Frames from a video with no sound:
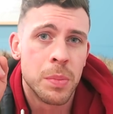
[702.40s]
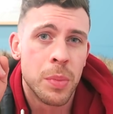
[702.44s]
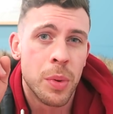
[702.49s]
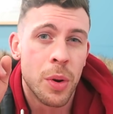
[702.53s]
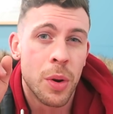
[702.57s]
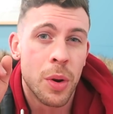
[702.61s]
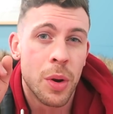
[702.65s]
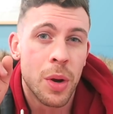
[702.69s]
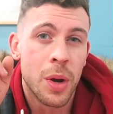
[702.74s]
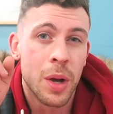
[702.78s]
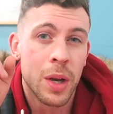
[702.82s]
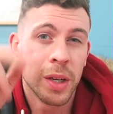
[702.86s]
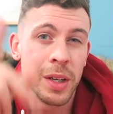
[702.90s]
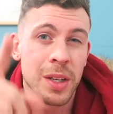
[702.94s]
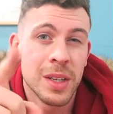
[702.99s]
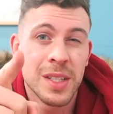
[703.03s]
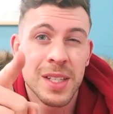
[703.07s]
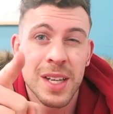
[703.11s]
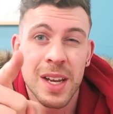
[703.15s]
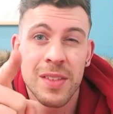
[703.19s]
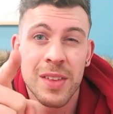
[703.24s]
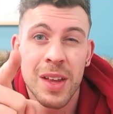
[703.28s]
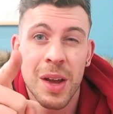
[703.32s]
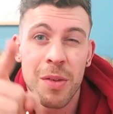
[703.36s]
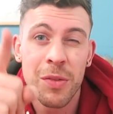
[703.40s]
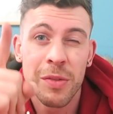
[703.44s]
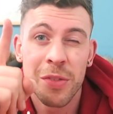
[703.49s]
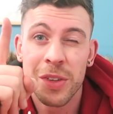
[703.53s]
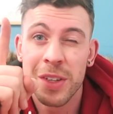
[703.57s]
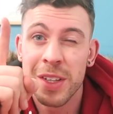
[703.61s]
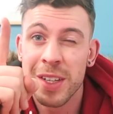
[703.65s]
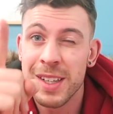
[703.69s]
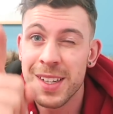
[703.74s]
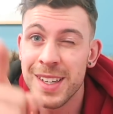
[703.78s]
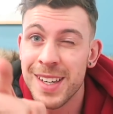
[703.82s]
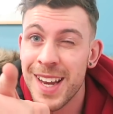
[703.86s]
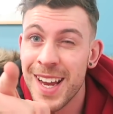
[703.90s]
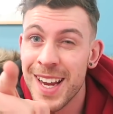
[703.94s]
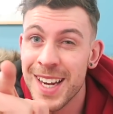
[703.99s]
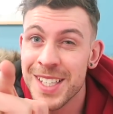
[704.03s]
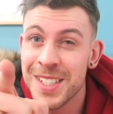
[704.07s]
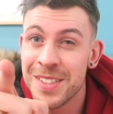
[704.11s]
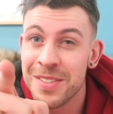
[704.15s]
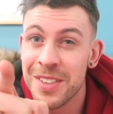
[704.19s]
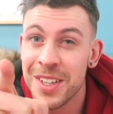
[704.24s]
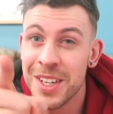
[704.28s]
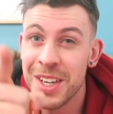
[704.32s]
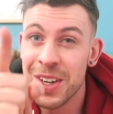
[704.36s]
but I'm gonna save that for the
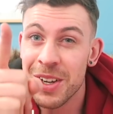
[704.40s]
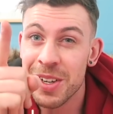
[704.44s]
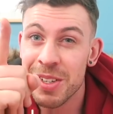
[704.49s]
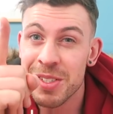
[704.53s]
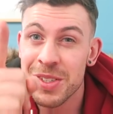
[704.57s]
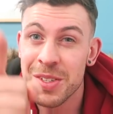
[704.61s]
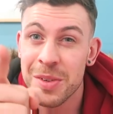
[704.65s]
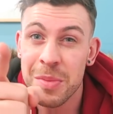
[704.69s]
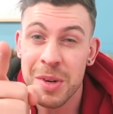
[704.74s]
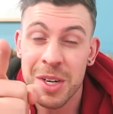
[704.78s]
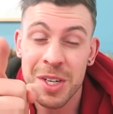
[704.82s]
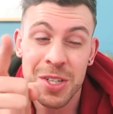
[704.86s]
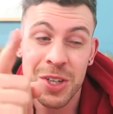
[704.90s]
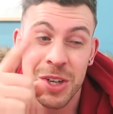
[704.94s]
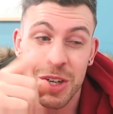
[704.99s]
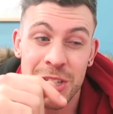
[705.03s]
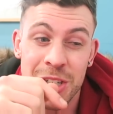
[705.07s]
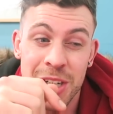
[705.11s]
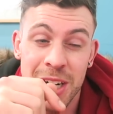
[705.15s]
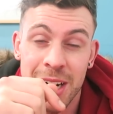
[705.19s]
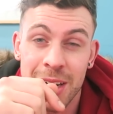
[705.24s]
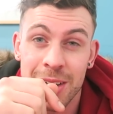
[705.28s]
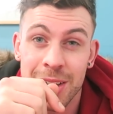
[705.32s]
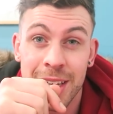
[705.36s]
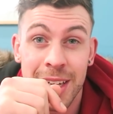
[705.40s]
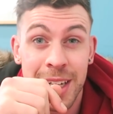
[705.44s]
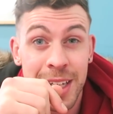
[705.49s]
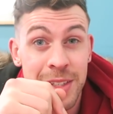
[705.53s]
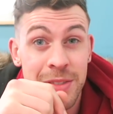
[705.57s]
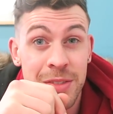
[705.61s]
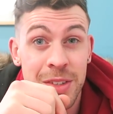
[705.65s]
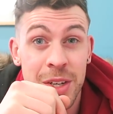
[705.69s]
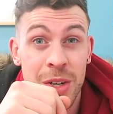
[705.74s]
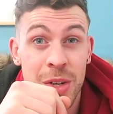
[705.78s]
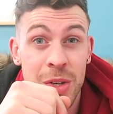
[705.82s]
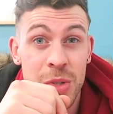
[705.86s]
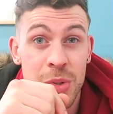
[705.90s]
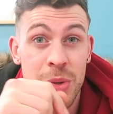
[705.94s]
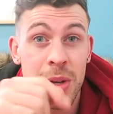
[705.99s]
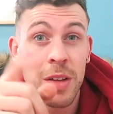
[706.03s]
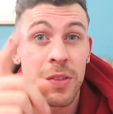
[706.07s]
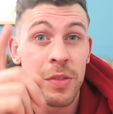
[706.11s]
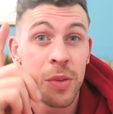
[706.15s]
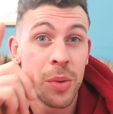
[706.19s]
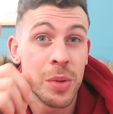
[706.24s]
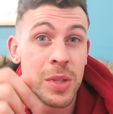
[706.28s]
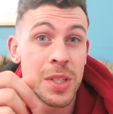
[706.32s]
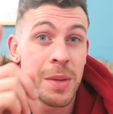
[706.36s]
next video, so make sure you check out the next video as well
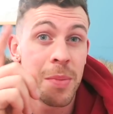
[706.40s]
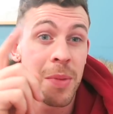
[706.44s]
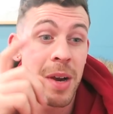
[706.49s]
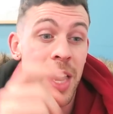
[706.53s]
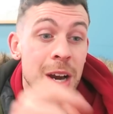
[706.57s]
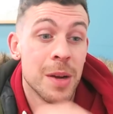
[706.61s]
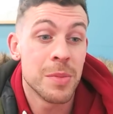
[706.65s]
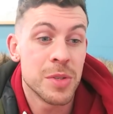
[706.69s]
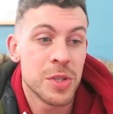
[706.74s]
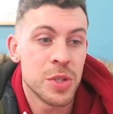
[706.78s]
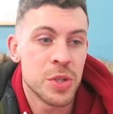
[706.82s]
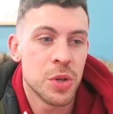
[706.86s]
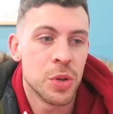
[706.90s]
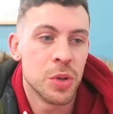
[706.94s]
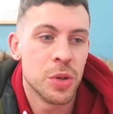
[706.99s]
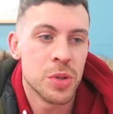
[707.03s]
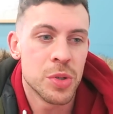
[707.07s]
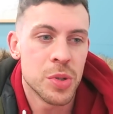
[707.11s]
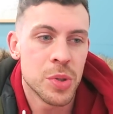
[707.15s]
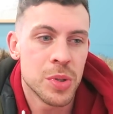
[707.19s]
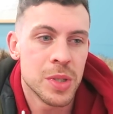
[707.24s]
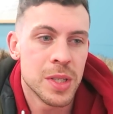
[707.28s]
if you want to see my arms and shoulders